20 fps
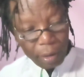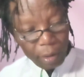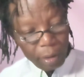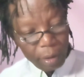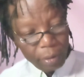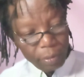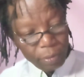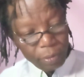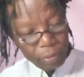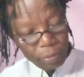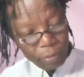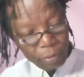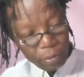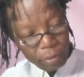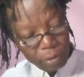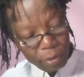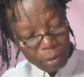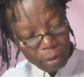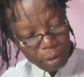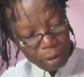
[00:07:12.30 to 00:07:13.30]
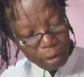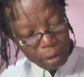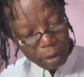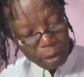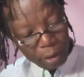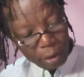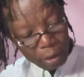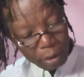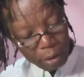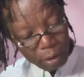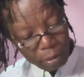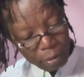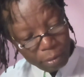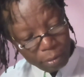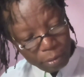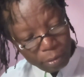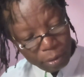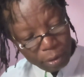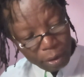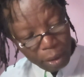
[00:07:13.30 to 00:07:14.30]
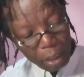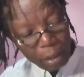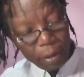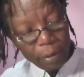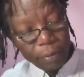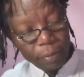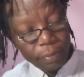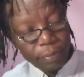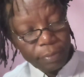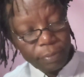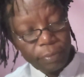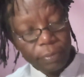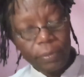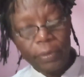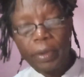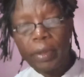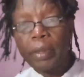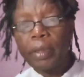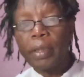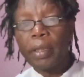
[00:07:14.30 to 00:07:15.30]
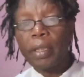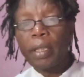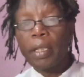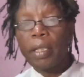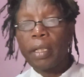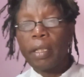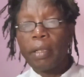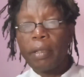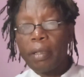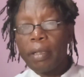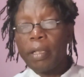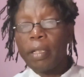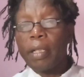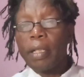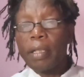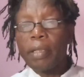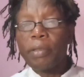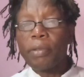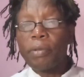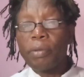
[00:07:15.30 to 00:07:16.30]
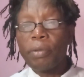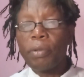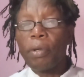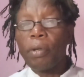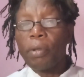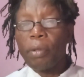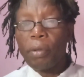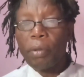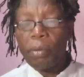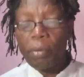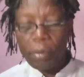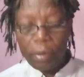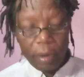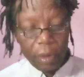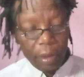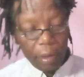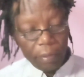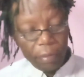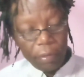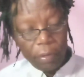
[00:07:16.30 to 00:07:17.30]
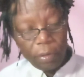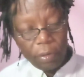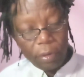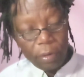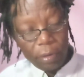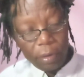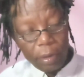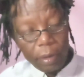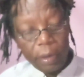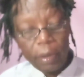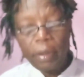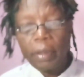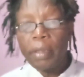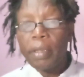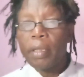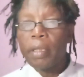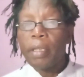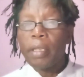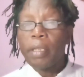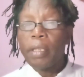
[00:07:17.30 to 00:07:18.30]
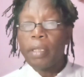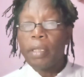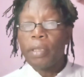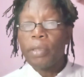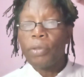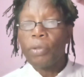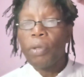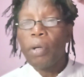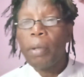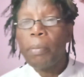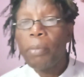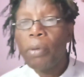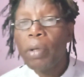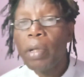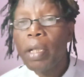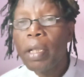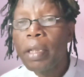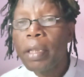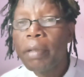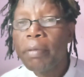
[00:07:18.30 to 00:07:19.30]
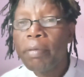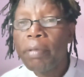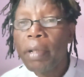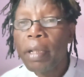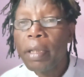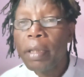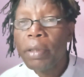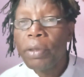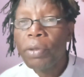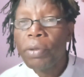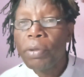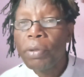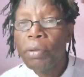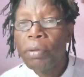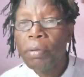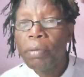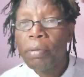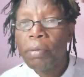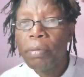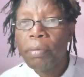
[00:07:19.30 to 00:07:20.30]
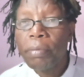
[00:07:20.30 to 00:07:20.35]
unfortunately, yeah, in case you don't know what's a photon, so I'm gonna define it to you.